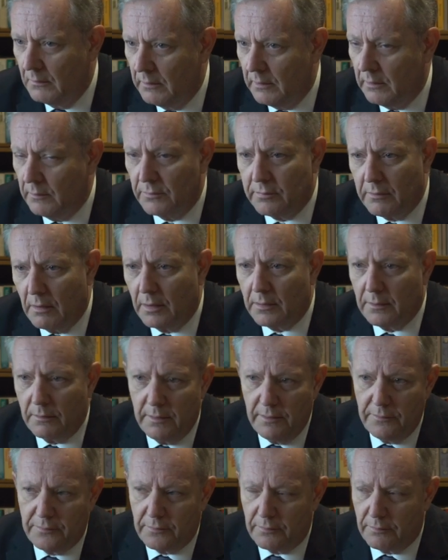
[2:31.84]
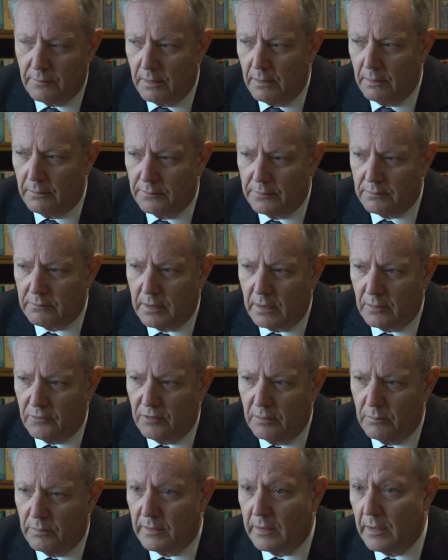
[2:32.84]
He was like an Easter Island
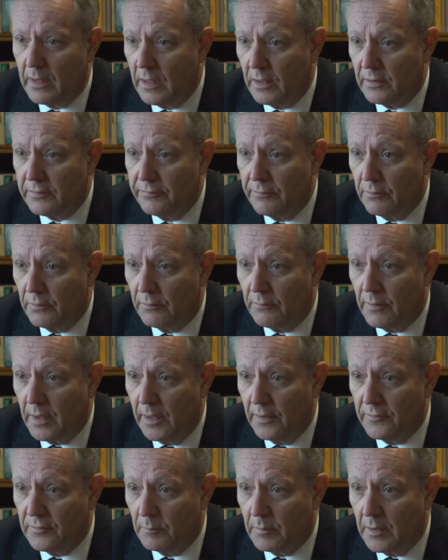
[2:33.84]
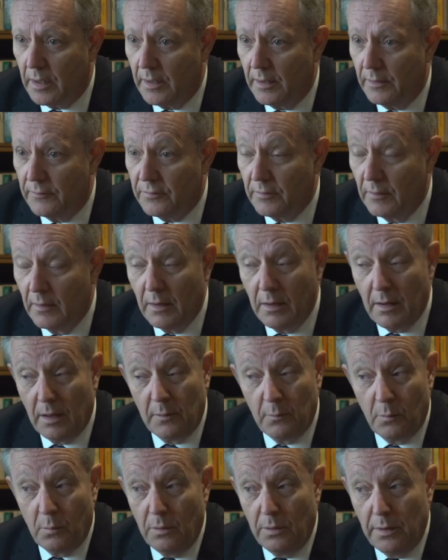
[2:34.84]
statue with an arse full of razor blades.
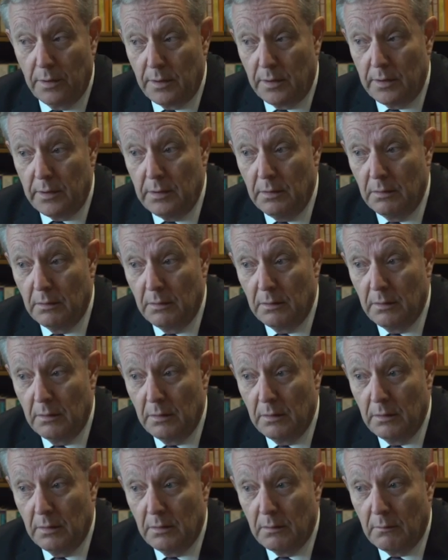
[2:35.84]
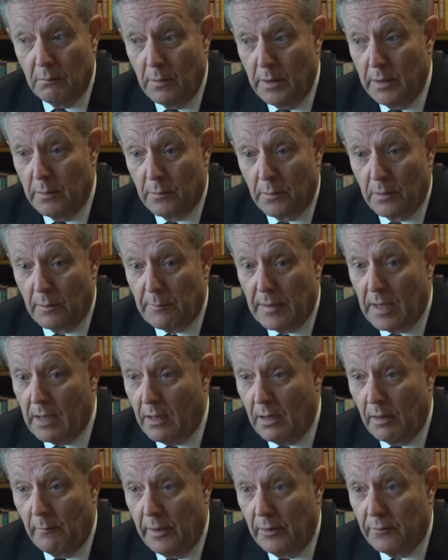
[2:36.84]
And we were a
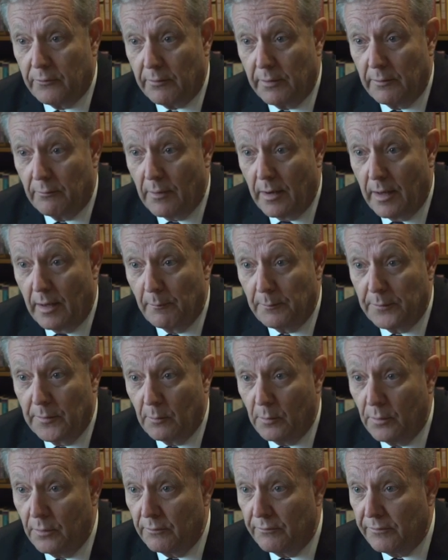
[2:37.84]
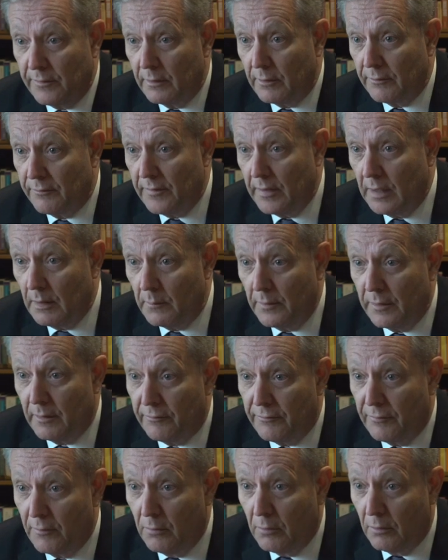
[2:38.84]
parliamentary rump that wouldn't feed a family
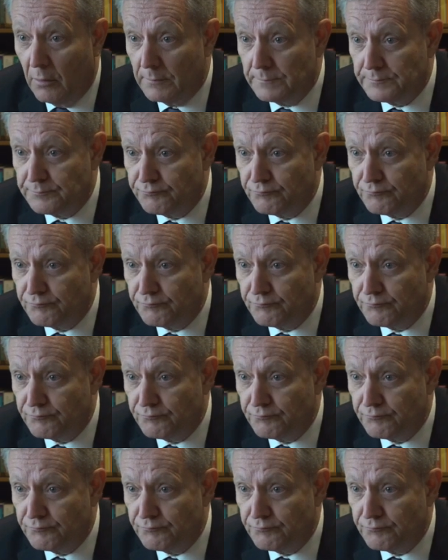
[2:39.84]
of 4.